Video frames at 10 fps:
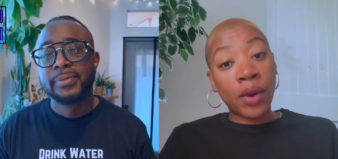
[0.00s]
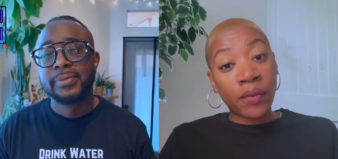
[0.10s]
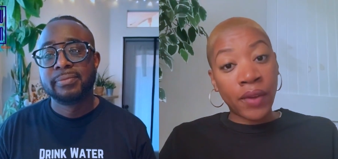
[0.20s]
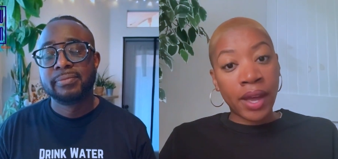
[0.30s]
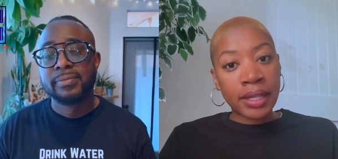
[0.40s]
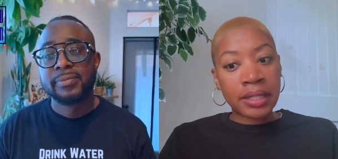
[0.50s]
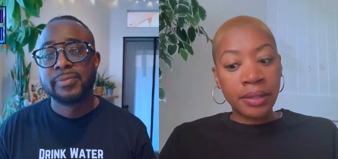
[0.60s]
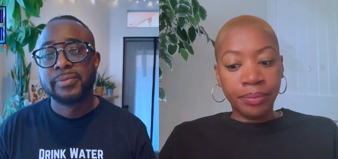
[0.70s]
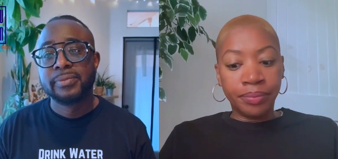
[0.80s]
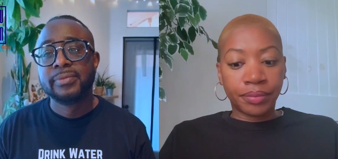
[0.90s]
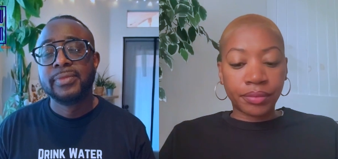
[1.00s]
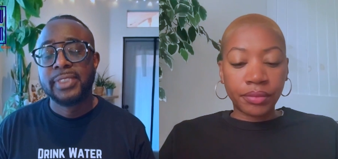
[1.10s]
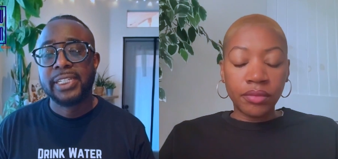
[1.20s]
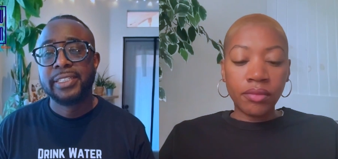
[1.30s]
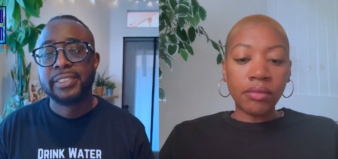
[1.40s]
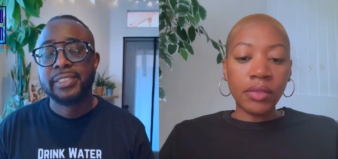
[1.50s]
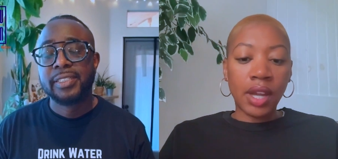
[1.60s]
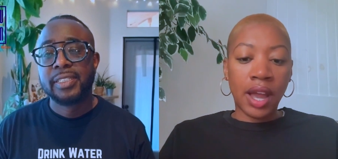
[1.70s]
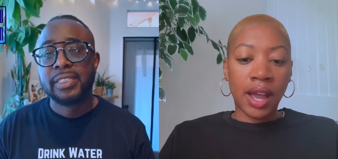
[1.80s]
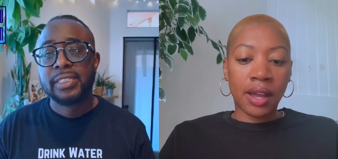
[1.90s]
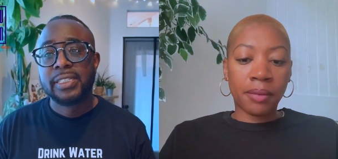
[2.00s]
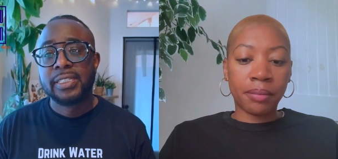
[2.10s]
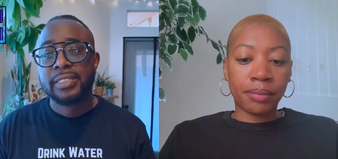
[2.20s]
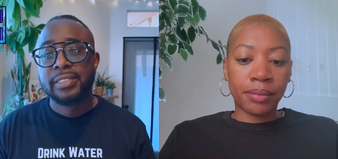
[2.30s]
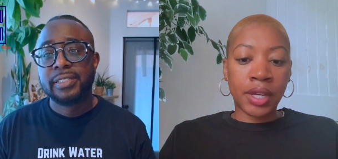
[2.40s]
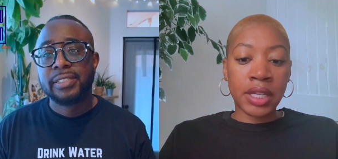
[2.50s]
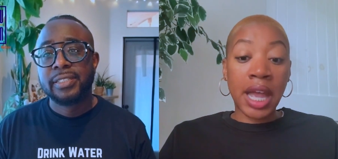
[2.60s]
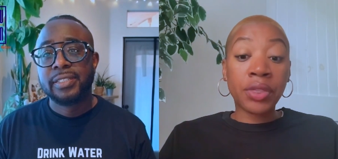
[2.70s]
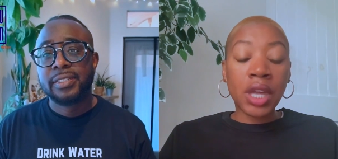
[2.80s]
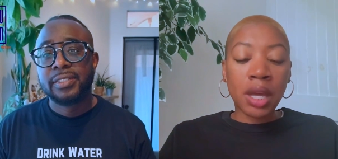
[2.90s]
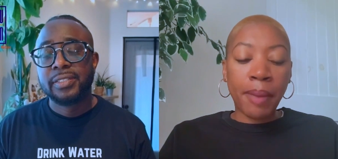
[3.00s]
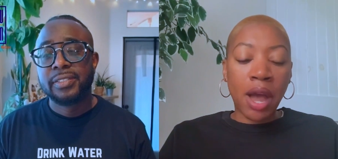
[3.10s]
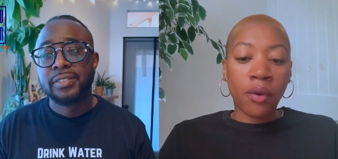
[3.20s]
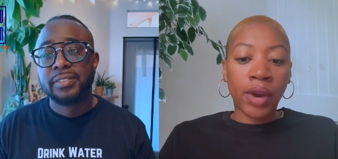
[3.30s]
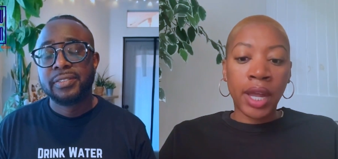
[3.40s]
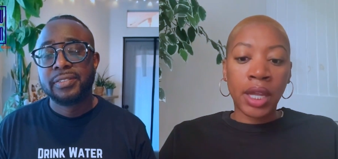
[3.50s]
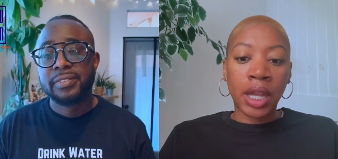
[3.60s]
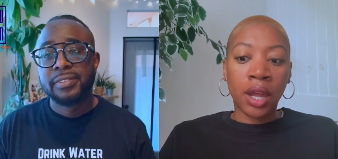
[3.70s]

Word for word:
Speaker 1: effect. No. Um, because I think about right, like